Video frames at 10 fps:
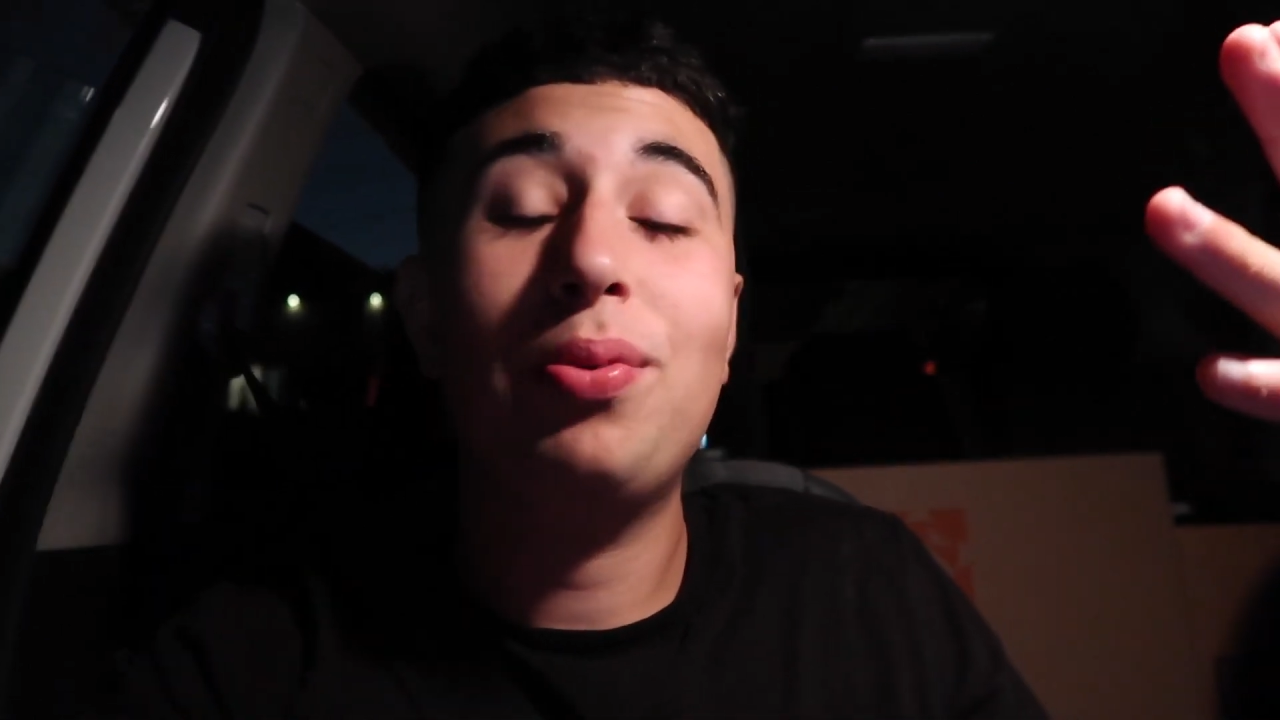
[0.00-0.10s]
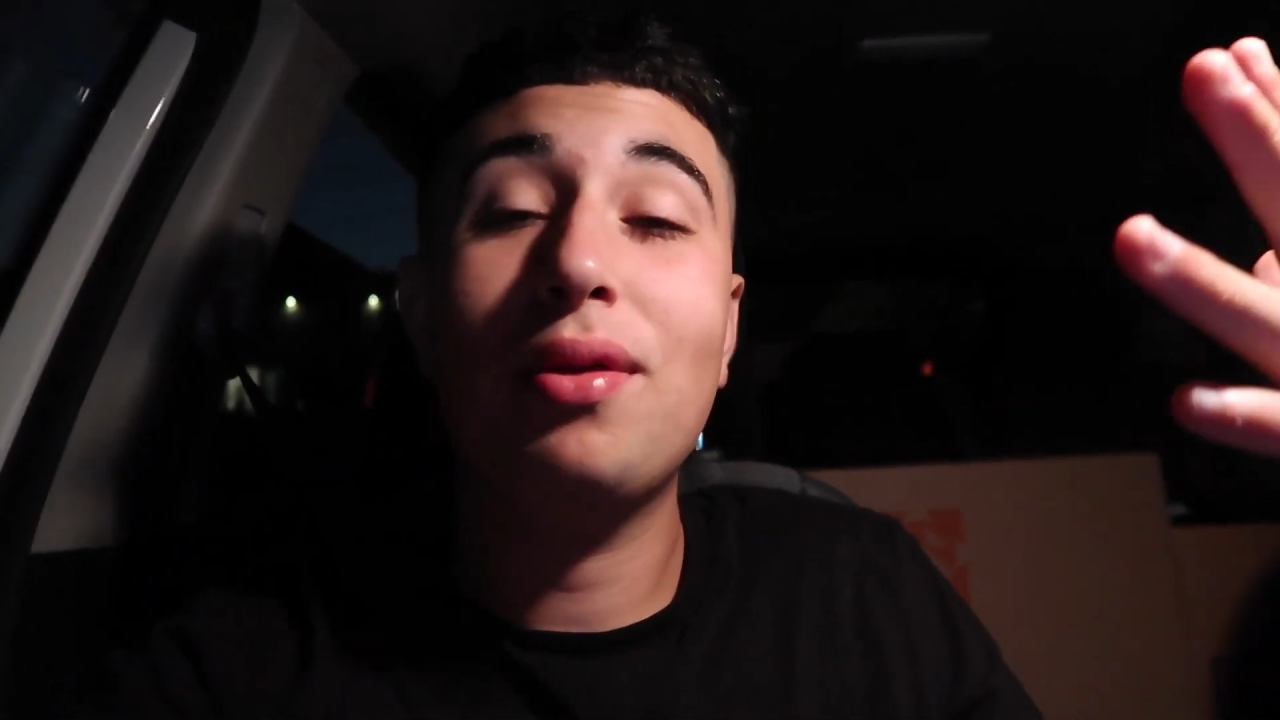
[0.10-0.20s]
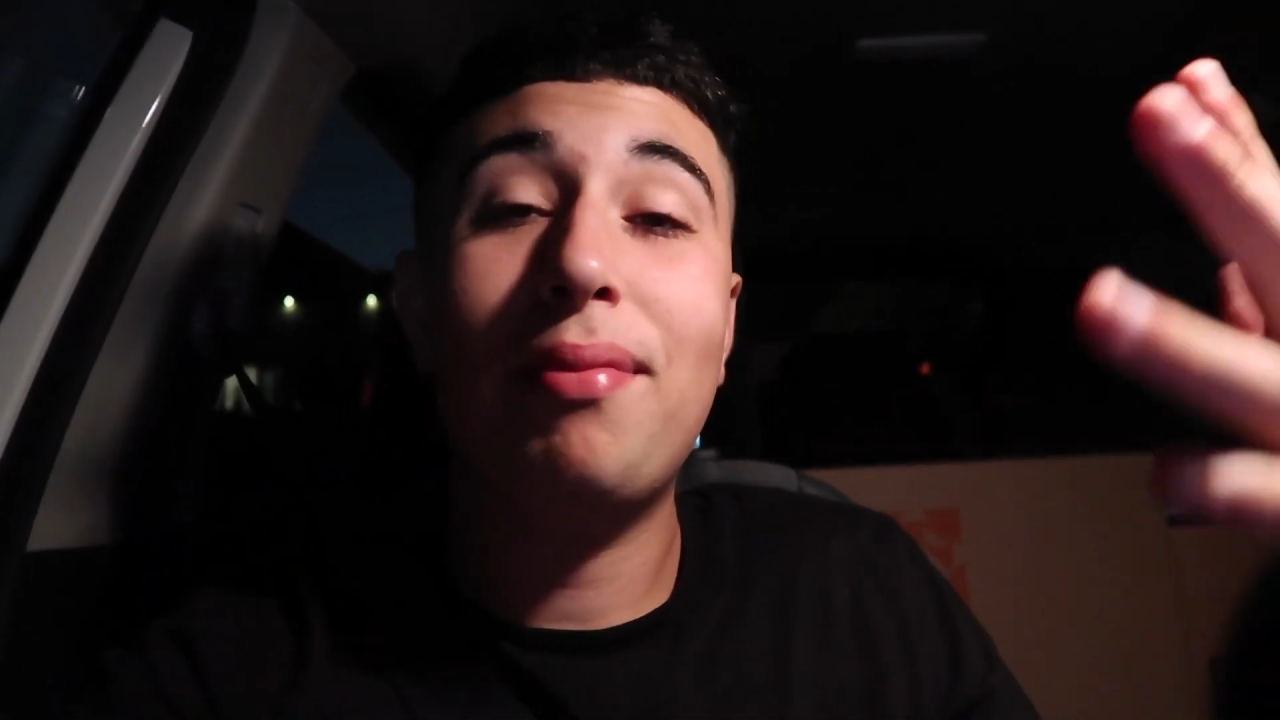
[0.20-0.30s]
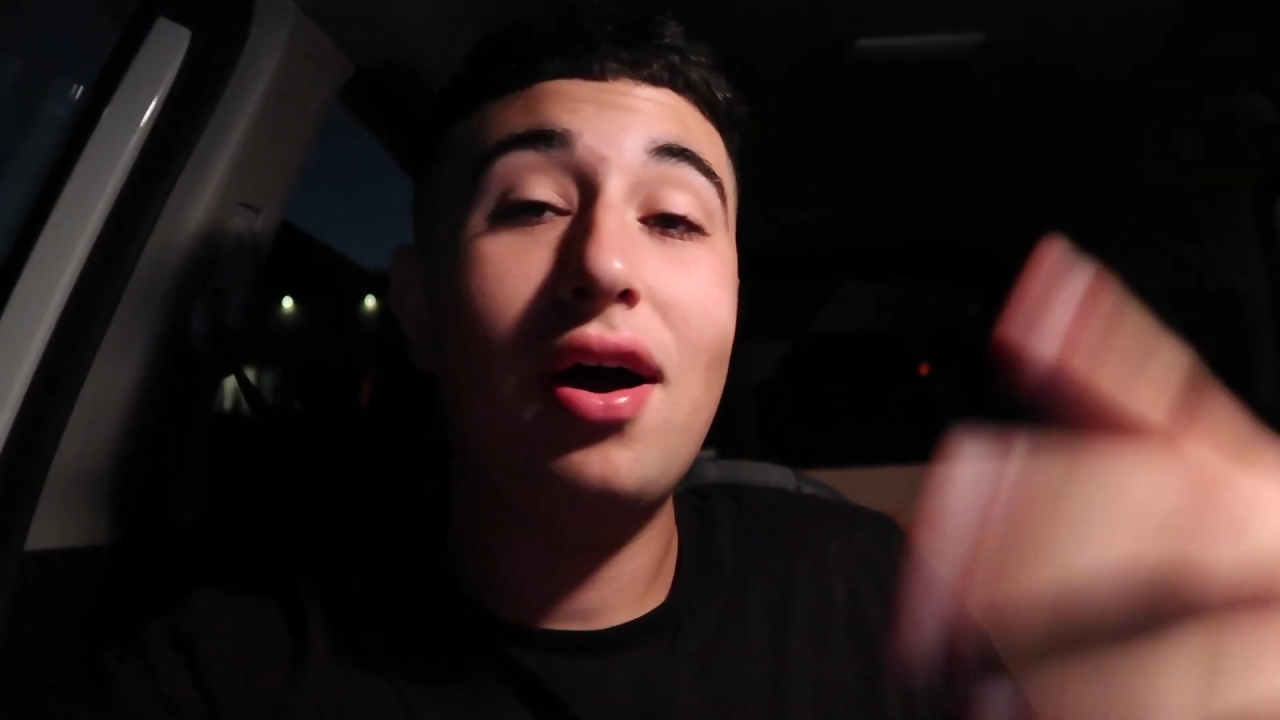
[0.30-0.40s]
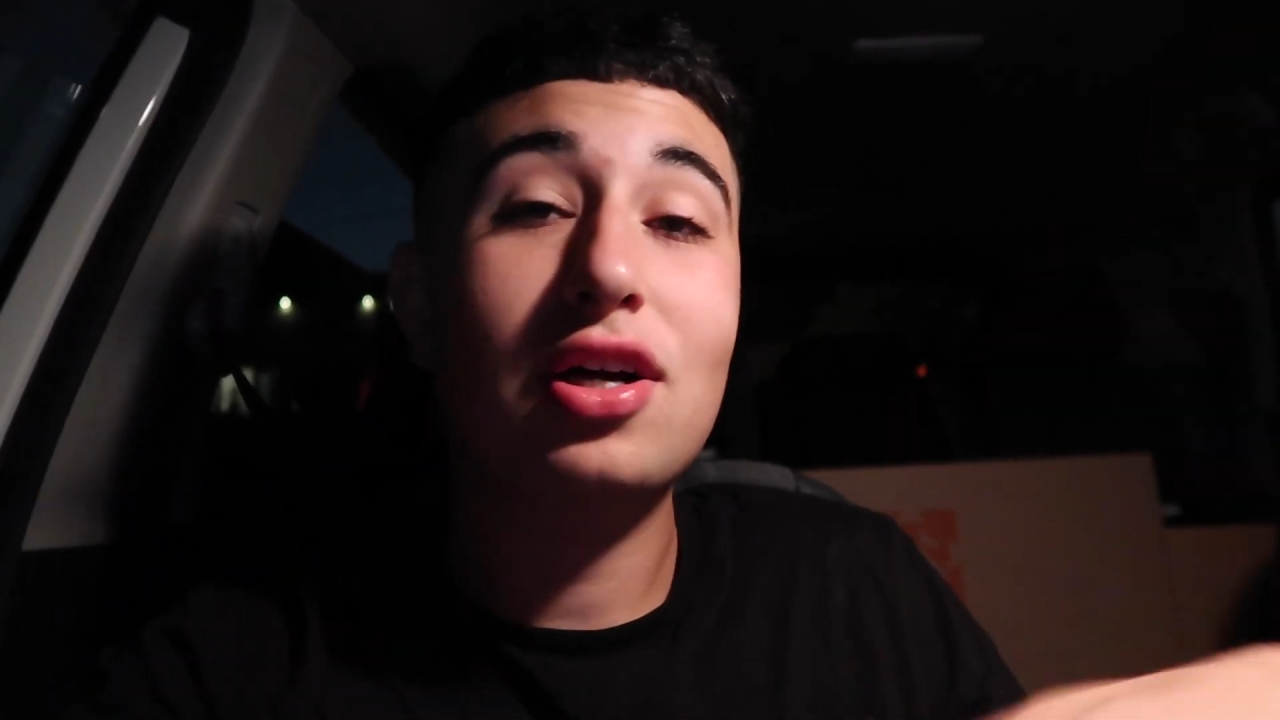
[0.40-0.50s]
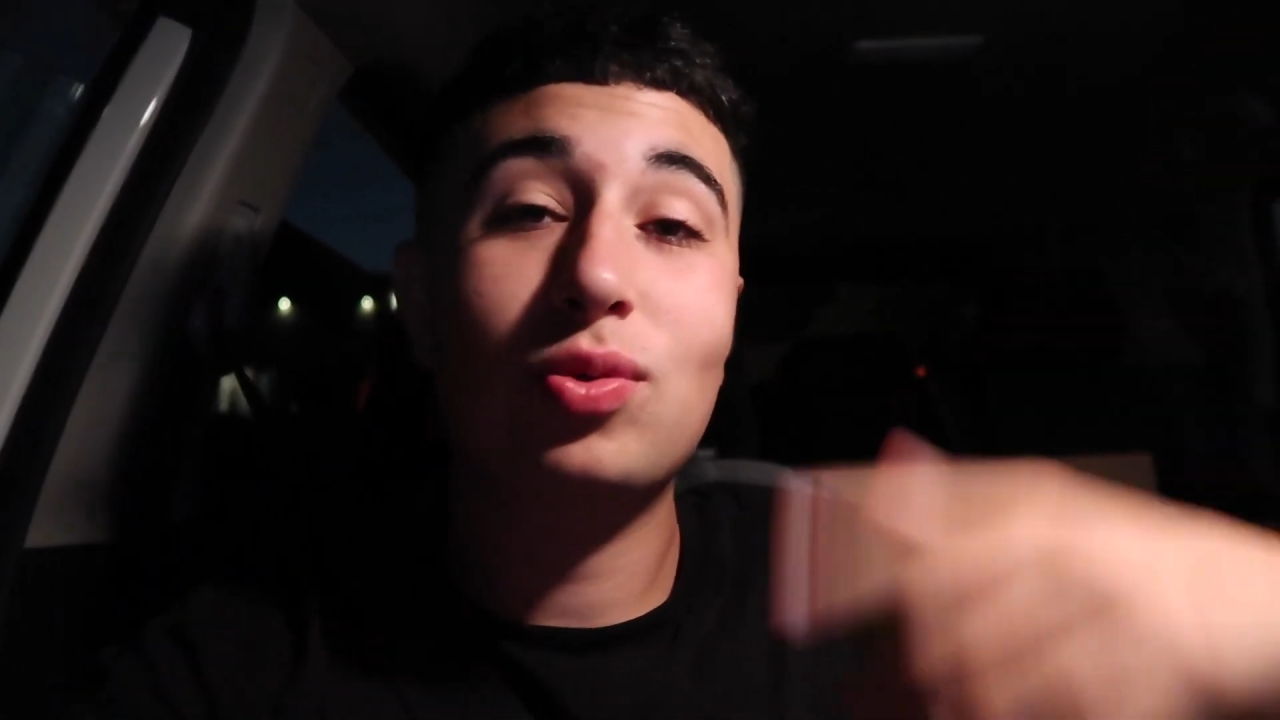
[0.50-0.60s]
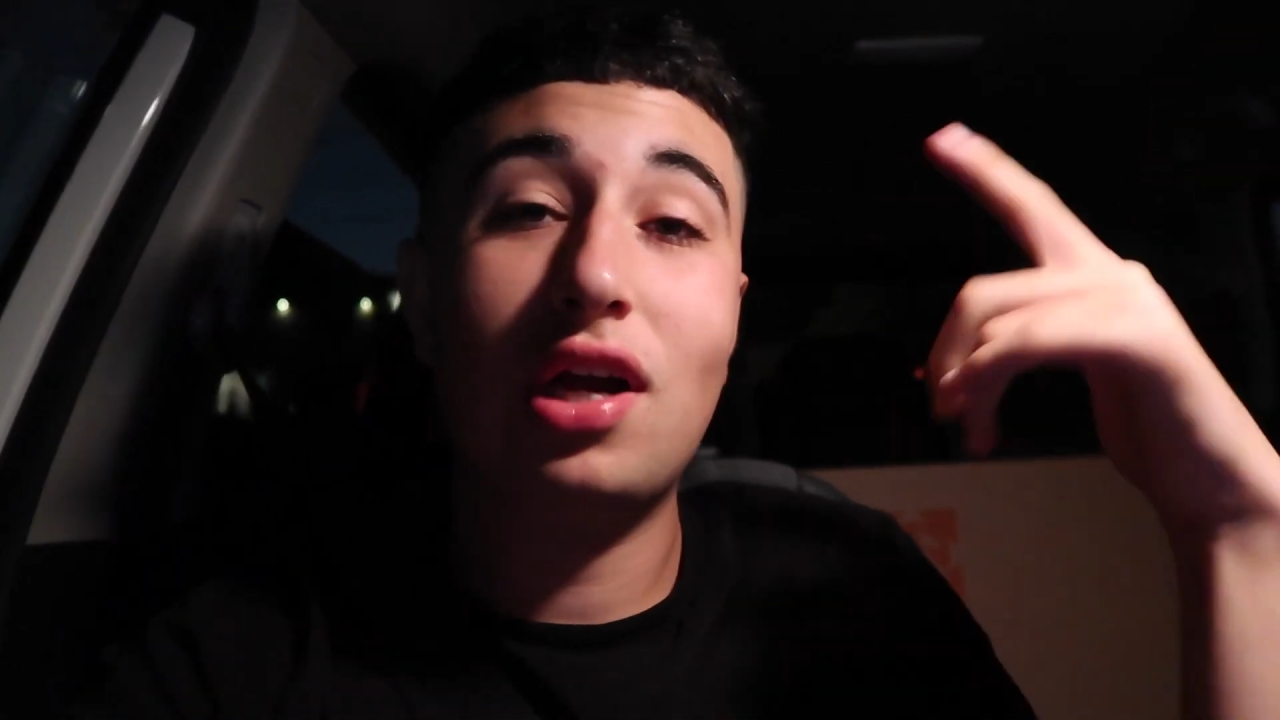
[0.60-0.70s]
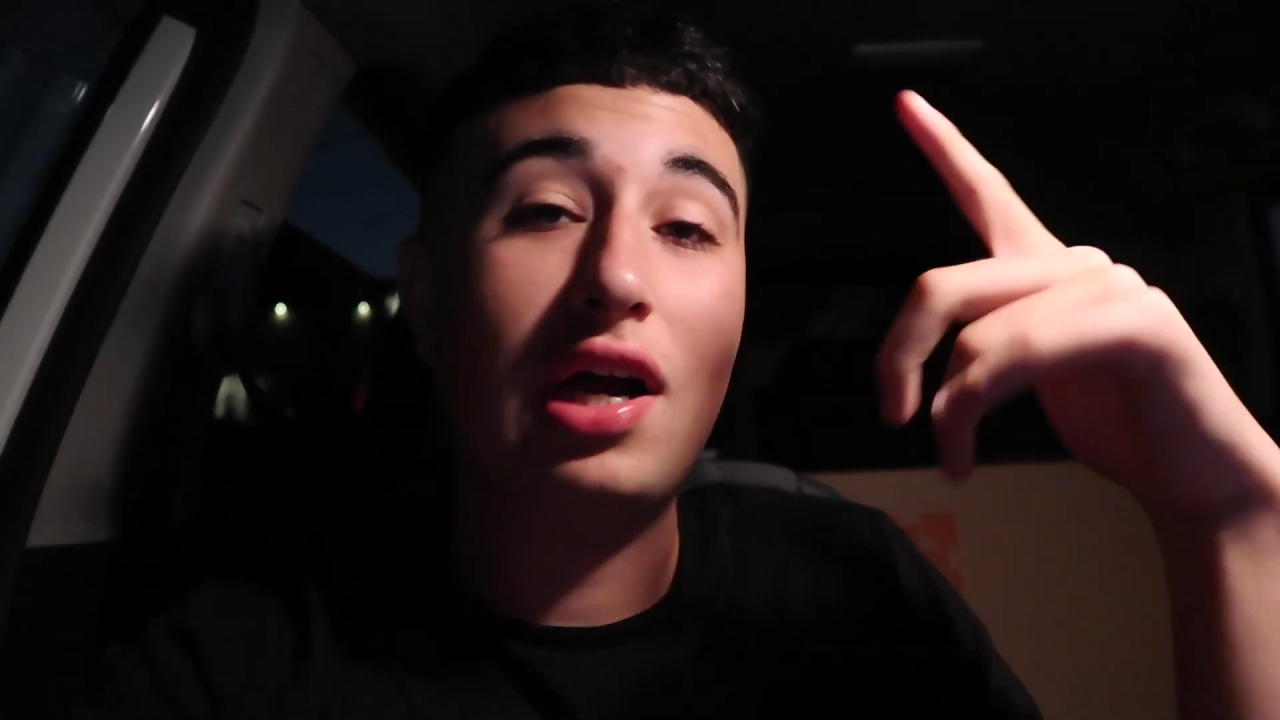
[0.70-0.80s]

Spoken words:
open the box